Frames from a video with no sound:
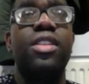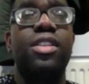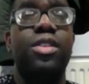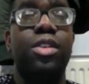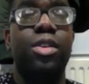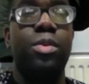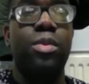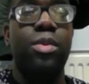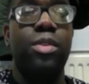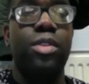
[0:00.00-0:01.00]
You know,
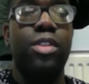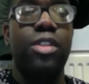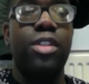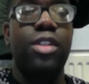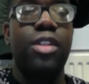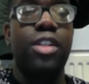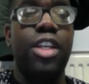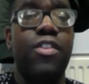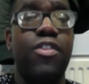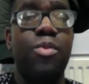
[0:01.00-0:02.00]

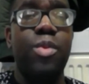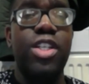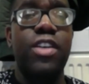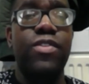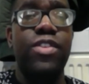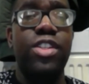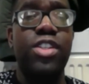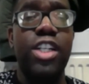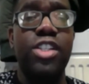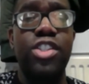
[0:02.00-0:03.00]
if
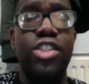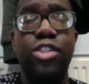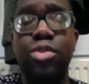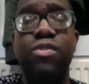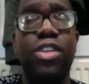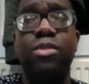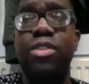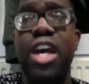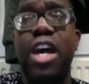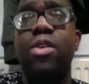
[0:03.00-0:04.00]
United lose to
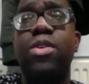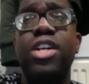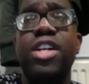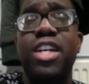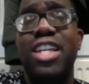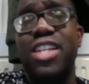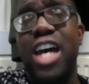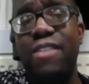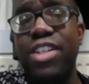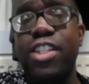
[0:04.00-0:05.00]
Villarreal,
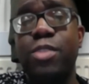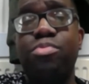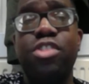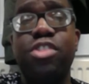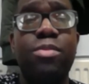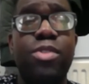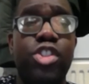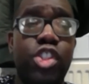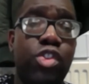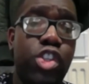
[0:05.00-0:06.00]
I think it's pretty much
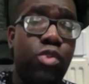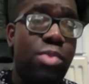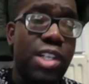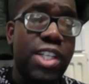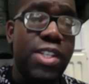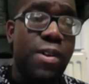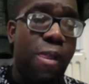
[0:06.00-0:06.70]
Europa League.